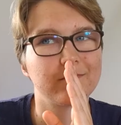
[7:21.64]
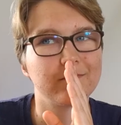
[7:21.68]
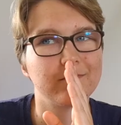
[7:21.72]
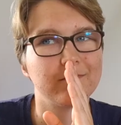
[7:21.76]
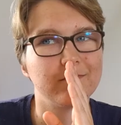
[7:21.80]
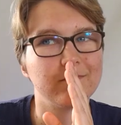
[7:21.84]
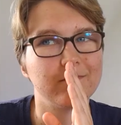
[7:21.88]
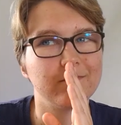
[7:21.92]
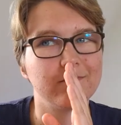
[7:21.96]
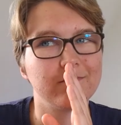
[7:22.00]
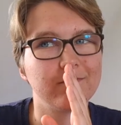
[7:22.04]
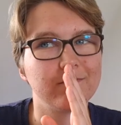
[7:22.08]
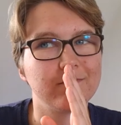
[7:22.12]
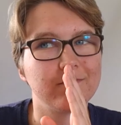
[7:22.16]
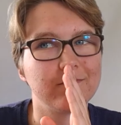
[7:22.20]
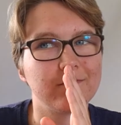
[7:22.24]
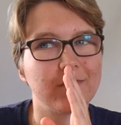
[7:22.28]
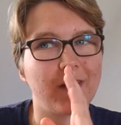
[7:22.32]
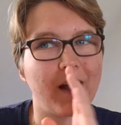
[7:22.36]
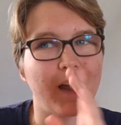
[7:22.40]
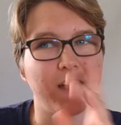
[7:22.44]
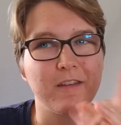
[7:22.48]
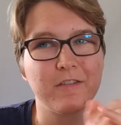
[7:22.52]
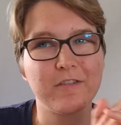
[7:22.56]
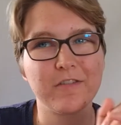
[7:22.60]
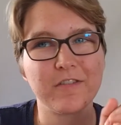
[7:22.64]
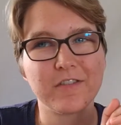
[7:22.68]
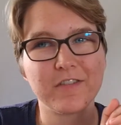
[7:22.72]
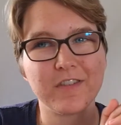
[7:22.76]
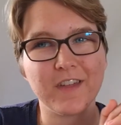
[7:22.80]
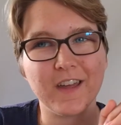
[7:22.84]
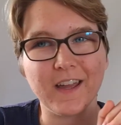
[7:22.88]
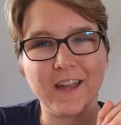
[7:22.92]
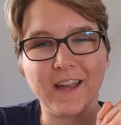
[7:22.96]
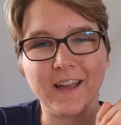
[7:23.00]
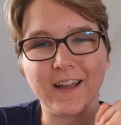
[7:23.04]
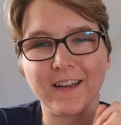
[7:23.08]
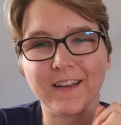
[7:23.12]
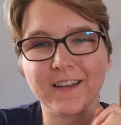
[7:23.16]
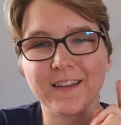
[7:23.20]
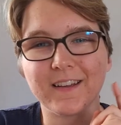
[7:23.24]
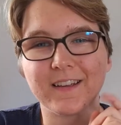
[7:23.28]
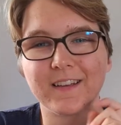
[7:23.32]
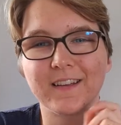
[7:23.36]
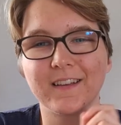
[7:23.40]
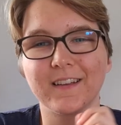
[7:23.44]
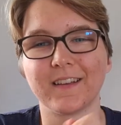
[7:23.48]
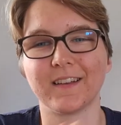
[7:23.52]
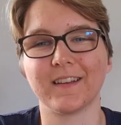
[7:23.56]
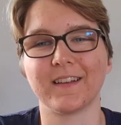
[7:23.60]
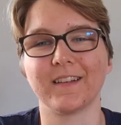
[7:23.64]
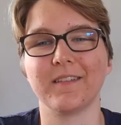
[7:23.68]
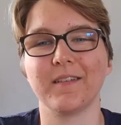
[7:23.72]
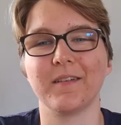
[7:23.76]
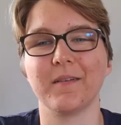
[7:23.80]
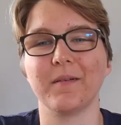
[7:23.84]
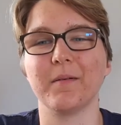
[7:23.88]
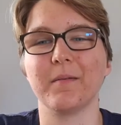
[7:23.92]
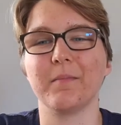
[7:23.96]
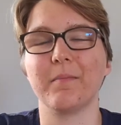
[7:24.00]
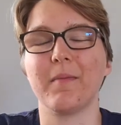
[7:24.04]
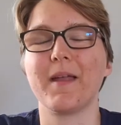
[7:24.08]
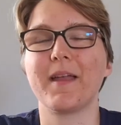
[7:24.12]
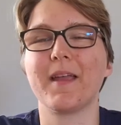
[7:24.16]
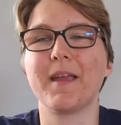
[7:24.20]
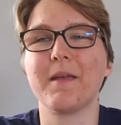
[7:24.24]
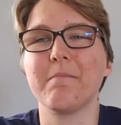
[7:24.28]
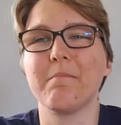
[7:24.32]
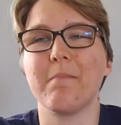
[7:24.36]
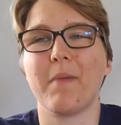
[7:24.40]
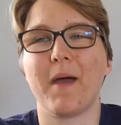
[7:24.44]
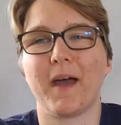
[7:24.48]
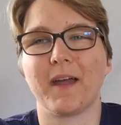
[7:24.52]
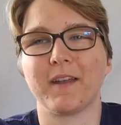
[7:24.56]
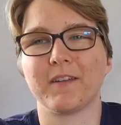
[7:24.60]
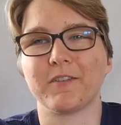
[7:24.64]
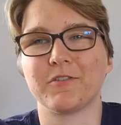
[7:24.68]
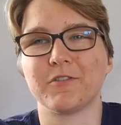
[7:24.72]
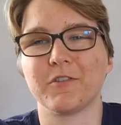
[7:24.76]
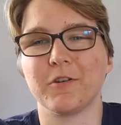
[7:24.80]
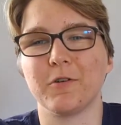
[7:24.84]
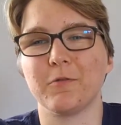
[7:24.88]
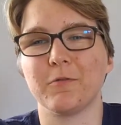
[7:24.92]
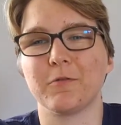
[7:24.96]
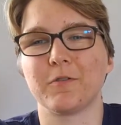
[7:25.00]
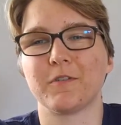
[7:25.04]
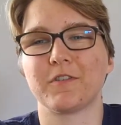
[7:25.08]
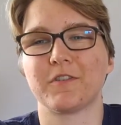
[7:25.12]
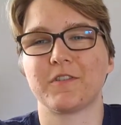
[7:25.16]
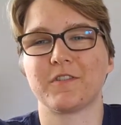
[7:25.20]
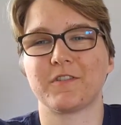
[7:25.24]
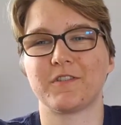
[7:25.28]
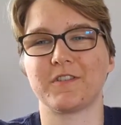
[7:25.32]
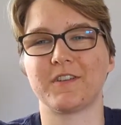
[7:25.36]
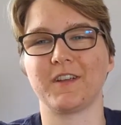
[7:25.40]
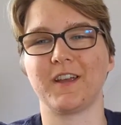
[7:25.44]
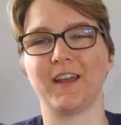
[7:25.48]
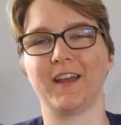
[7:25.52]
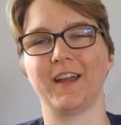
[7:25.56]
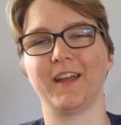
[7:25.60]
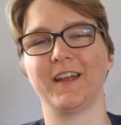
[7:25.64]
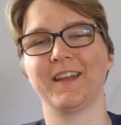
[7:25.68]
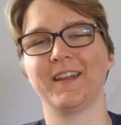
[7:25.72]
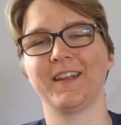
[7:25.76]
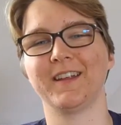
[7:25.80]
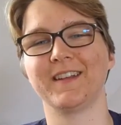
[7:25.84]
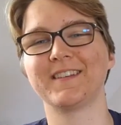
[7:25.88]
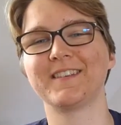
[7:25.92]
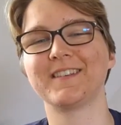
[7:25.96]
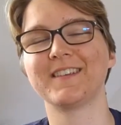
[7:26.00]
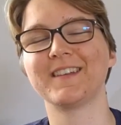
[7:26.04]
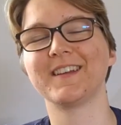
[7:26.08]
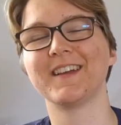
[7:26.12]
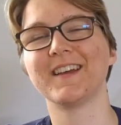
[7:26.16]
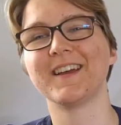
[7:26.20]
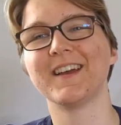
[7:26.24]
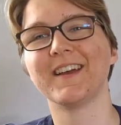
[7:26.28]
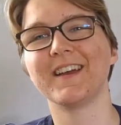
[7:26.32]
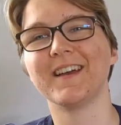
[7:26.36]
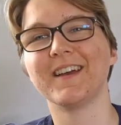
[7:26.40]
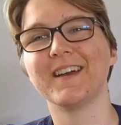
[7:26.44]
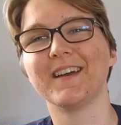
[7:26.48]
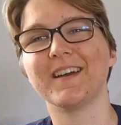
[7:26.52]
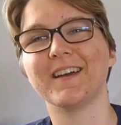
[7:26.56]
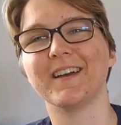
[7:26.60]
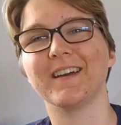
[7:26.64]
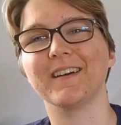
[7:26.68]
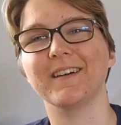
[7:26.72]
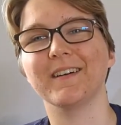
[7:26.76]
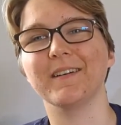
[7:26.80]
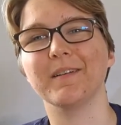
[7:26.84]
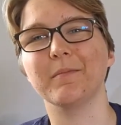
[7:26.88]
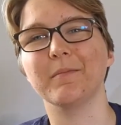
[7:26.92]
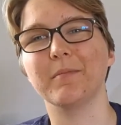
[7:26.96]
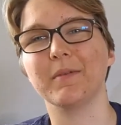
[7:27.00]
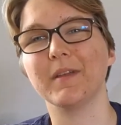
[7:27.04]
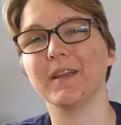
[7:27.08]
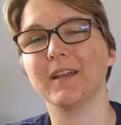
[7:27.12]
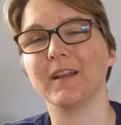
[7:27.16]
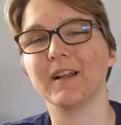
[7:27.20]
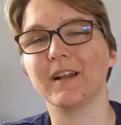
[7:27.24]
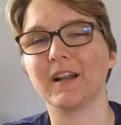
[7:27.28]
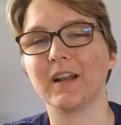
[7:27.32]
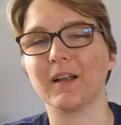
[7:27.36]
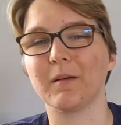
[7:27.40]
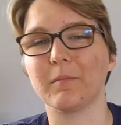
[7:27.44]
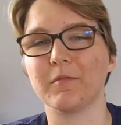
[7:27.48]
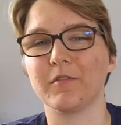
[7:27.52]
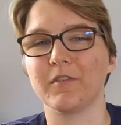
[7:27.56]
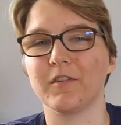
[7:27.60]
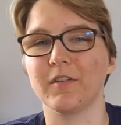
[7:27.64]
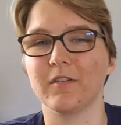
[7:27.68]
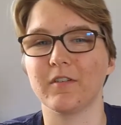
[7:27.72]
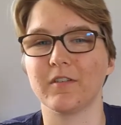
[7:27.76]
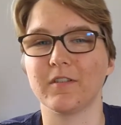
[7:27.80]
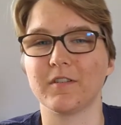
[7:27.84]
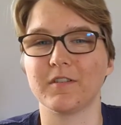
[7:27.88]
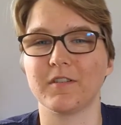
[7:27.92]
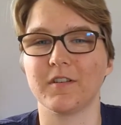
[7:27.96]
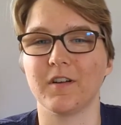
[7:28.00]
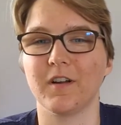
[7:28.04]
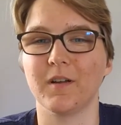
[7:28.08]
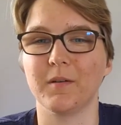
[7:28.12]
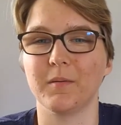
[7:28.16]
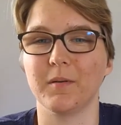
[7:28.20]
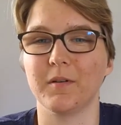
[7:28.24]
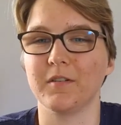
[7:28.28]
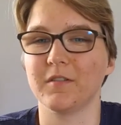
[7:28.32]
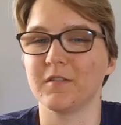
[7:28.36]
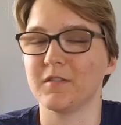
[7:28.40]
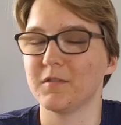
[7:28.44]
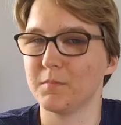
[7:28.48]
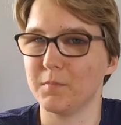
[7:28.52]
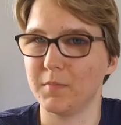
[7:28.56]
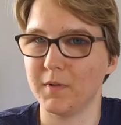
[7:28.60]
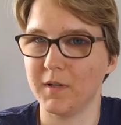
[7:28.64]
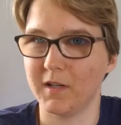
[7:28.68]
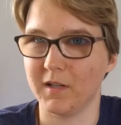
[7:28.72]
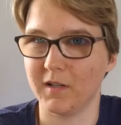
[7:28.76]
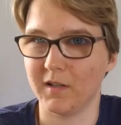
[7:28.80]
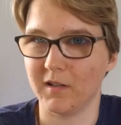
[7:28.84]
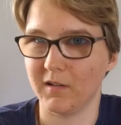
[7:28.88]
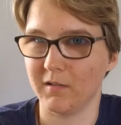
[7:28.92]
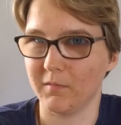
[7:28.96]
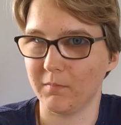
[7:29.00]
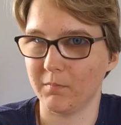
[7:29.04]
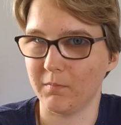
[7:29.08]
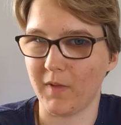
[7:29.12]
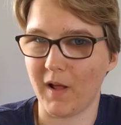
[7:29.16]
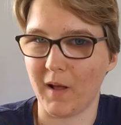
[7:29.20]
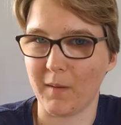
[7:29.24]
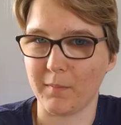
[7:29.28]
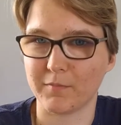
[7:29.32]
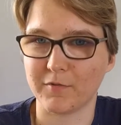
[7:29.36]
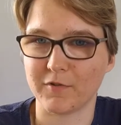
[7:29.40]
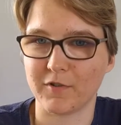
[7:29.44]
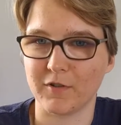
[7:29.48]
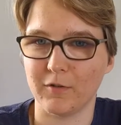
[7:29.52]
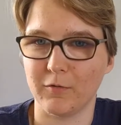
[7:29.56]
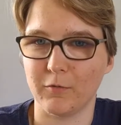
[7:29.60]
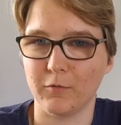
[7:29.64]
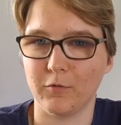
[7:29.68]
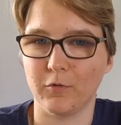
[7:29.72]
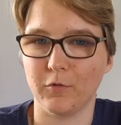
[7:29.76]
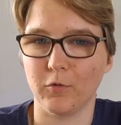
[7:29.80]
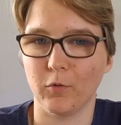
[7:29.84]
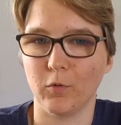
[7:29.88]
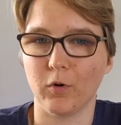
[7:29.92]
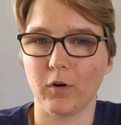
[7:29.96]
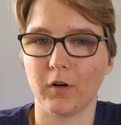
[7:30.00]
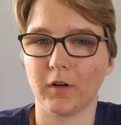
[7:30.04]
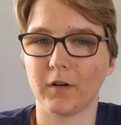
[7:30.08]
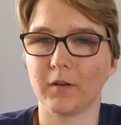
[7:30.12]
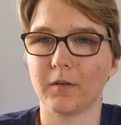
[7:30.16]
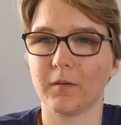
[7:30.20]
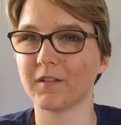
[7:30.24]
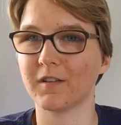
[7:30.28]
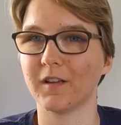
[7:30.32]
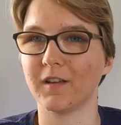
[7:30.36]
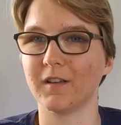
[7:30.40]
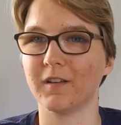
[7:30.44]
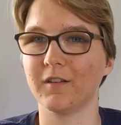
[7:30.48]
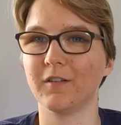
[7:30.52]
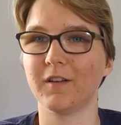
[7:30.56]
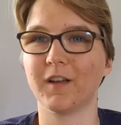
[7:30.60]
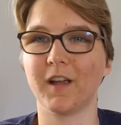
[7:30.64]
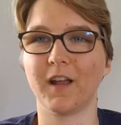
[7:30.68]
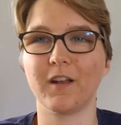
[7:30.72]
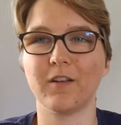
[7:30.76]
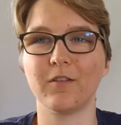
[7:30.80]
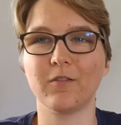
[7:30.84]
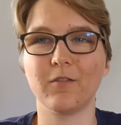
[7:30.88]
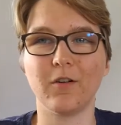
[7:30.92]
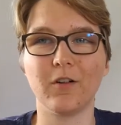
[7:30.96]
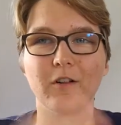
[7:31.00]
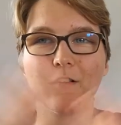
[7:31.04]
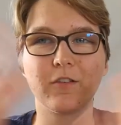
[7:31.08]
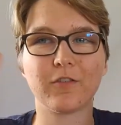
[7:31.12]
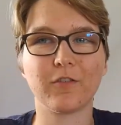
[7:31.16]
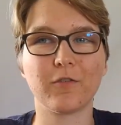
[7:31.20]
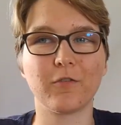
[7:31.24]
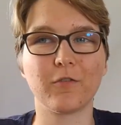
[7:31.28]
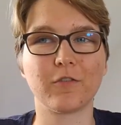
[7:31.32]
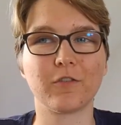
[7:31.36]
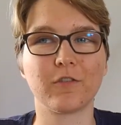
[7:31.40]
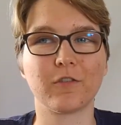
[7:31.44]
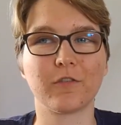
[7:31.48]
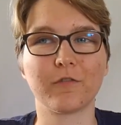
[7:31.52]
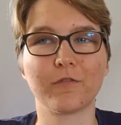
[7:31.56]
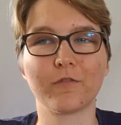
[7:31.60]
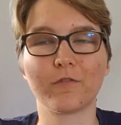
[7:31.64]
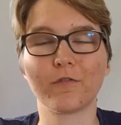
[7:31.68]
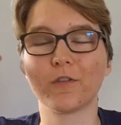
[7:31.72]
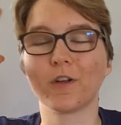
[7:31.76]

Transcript: I think making bad jokes and being clumsy all the time and just being an absolute dork. And you can do all sorts of